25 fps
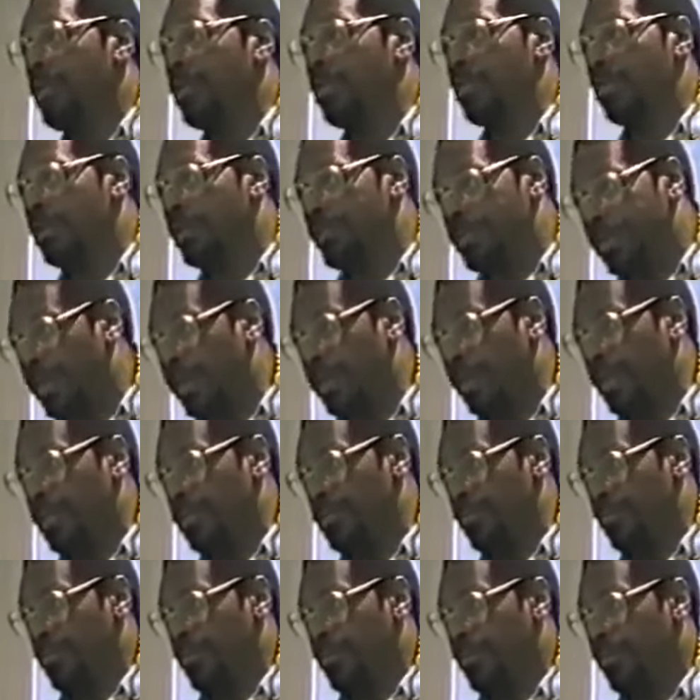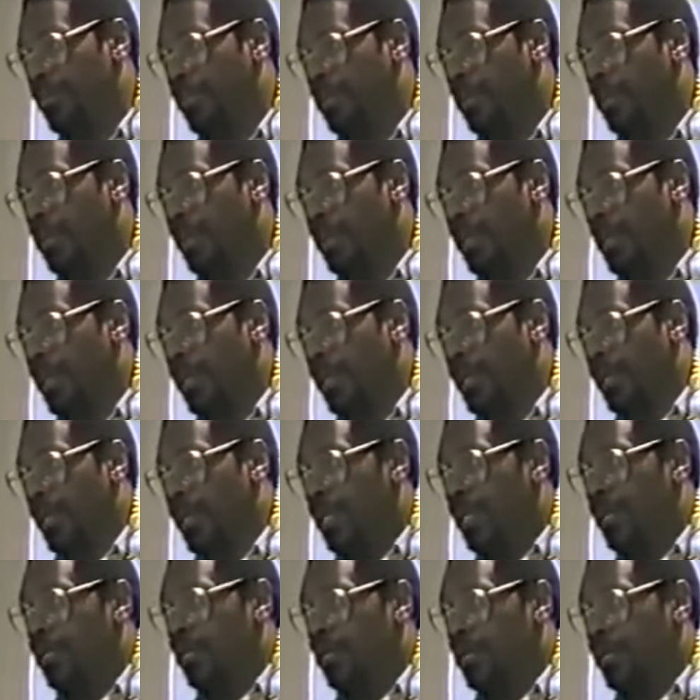the Europeans.
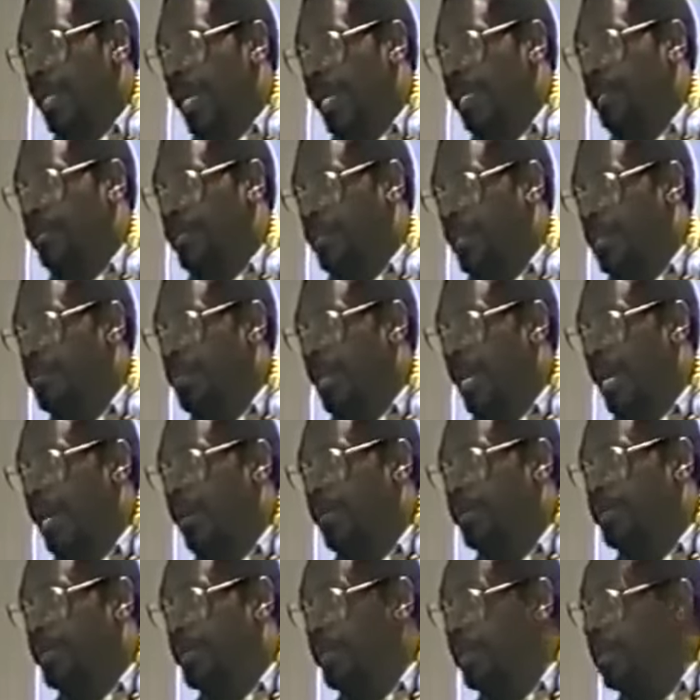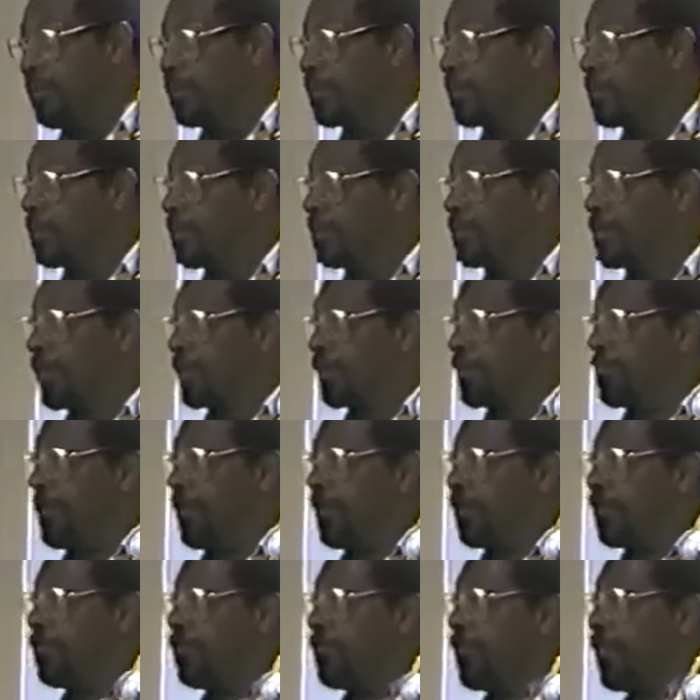That somehow seems to put a
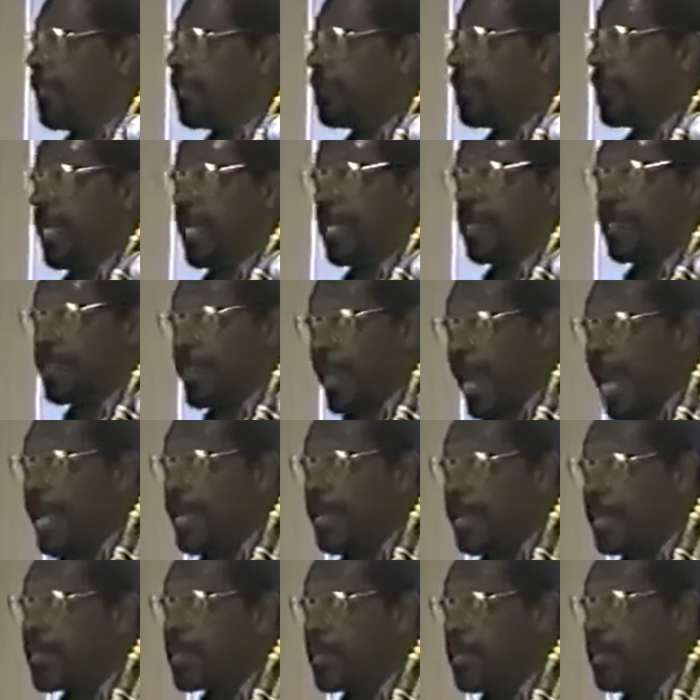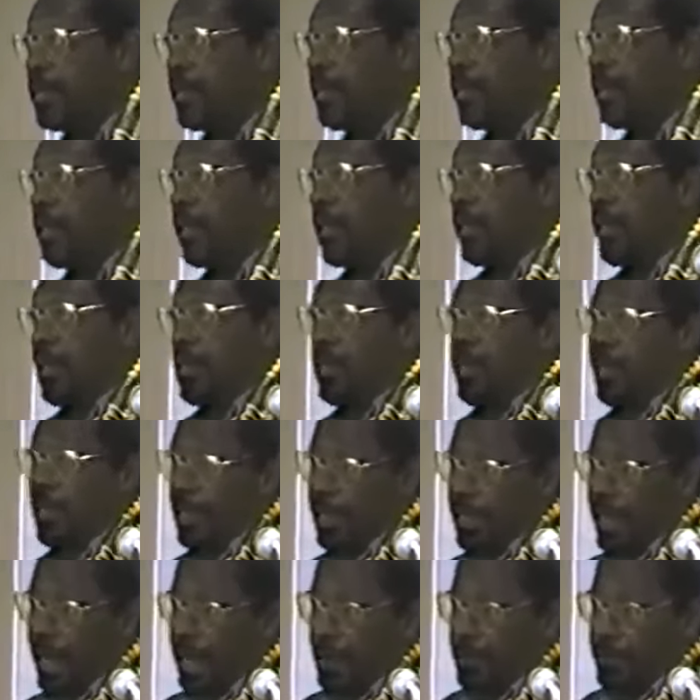bit of fear and anxiety
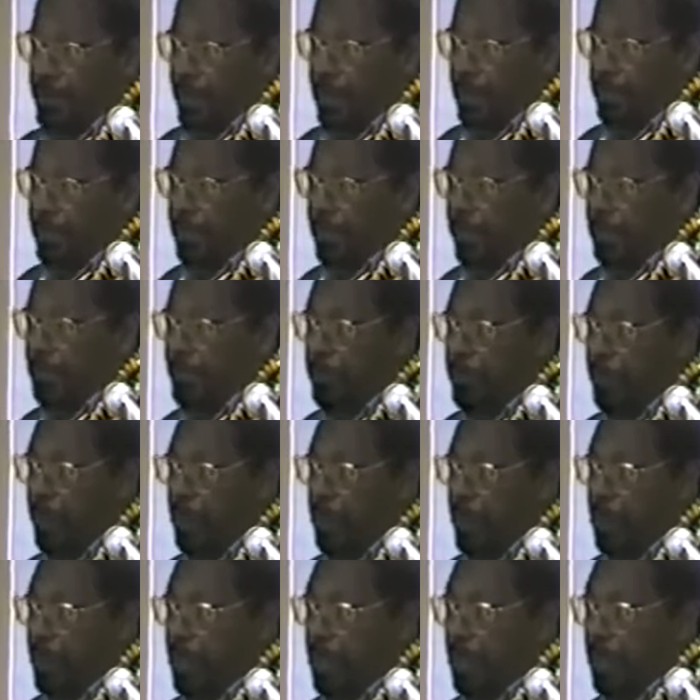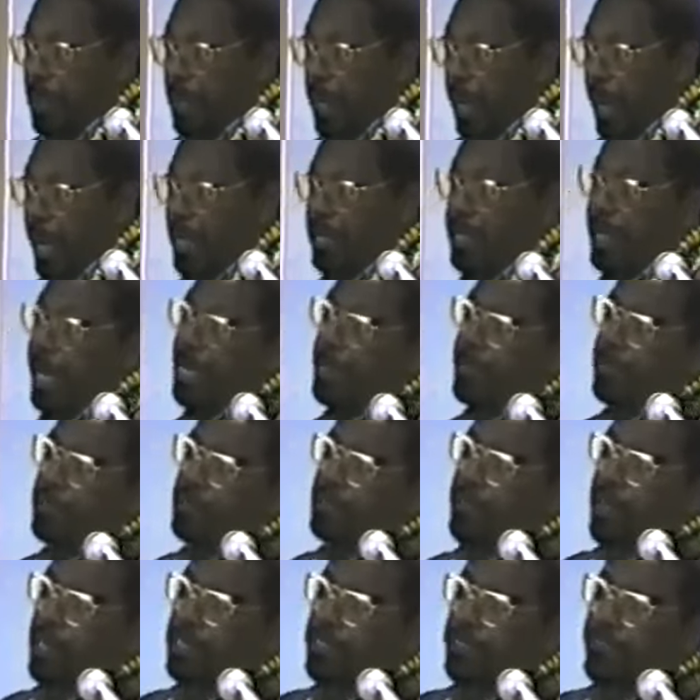in our people. And
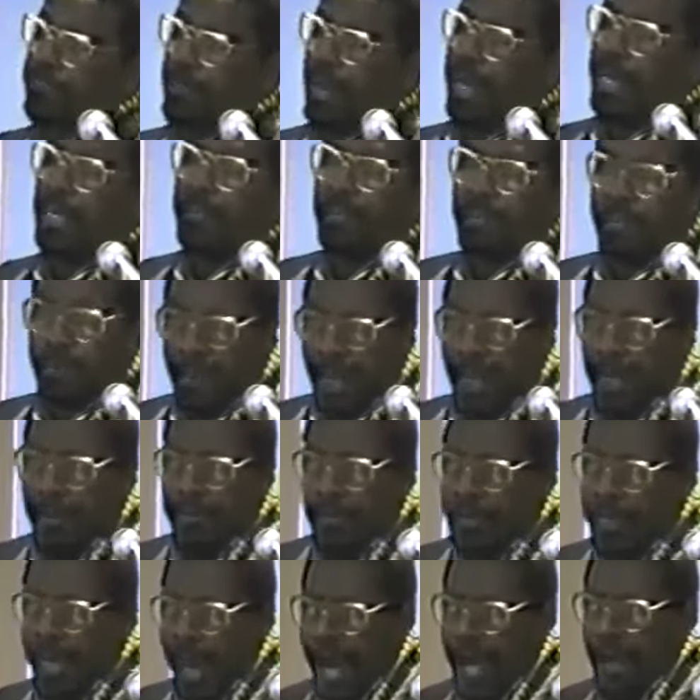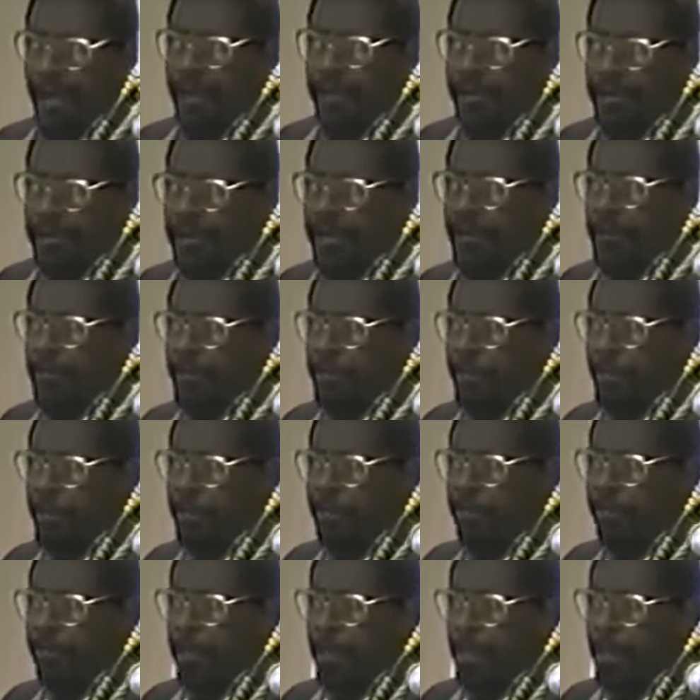yet you must face that reality.
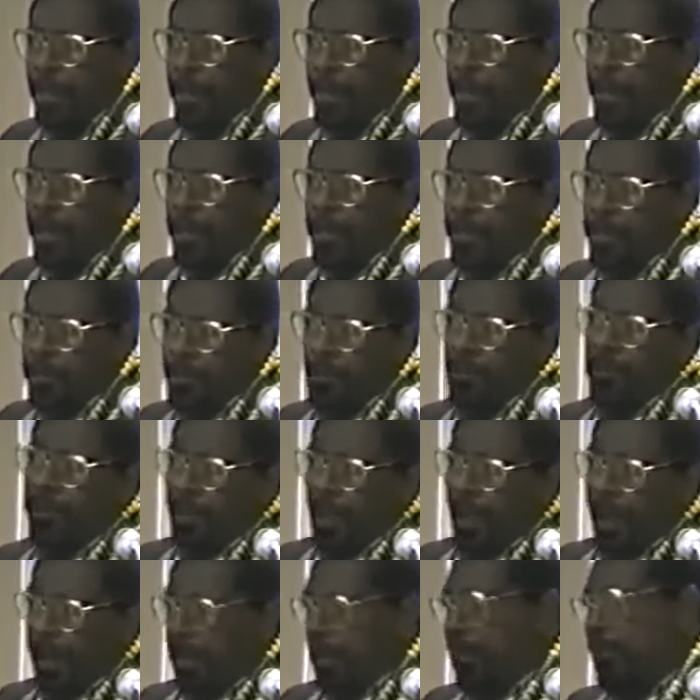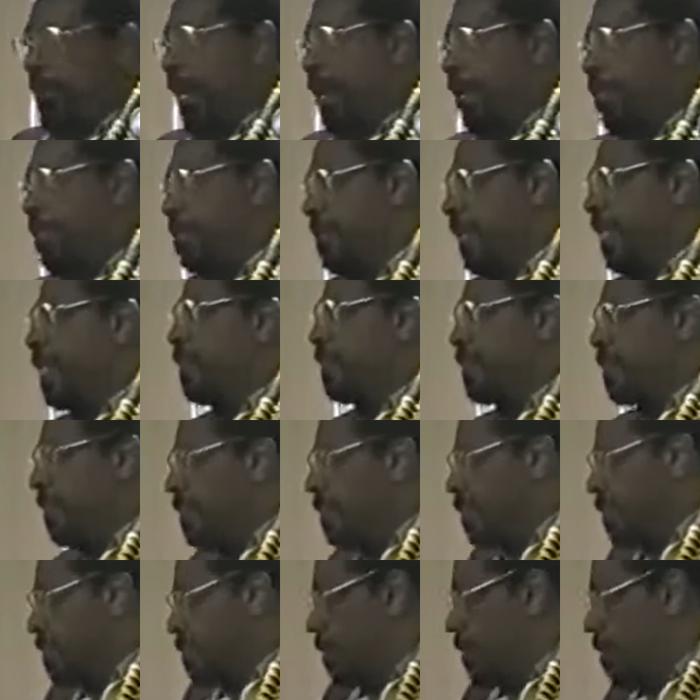You talk about
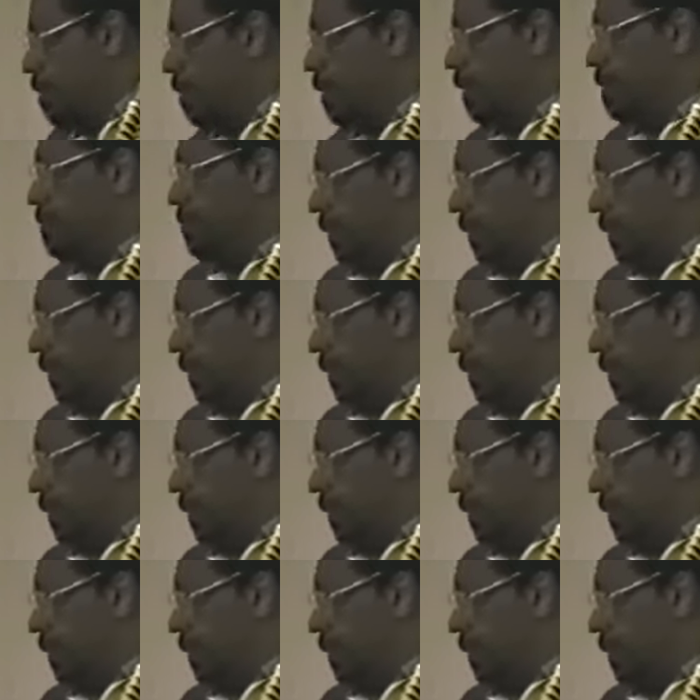racism and you